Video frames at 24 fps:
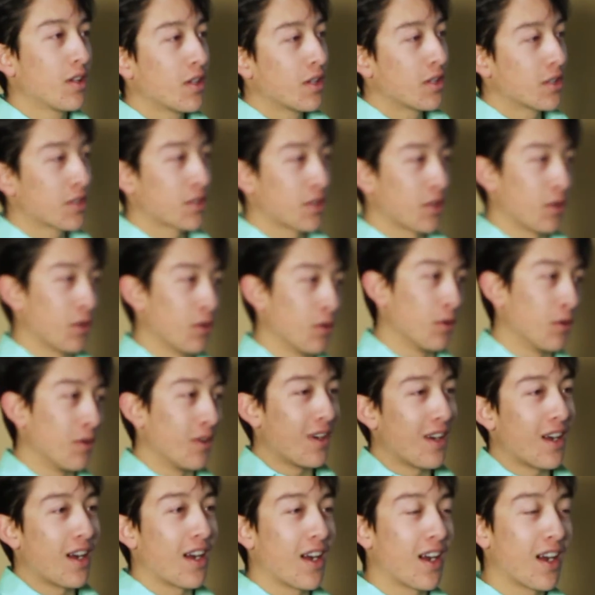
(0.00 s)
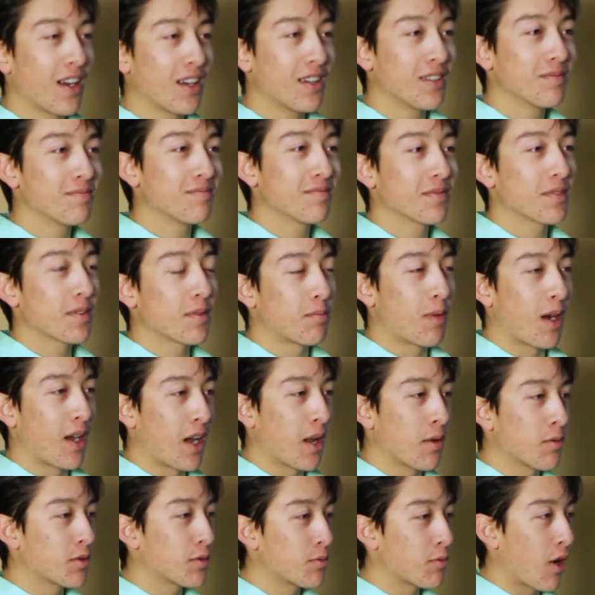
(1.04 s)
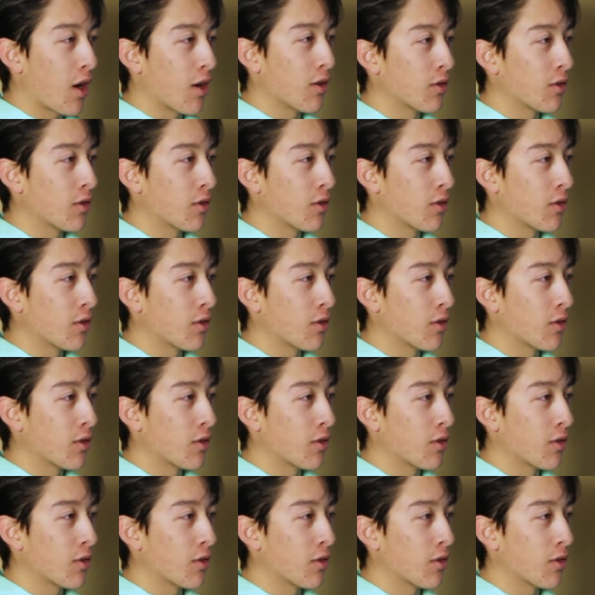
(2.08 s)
So, hi, my name is Brian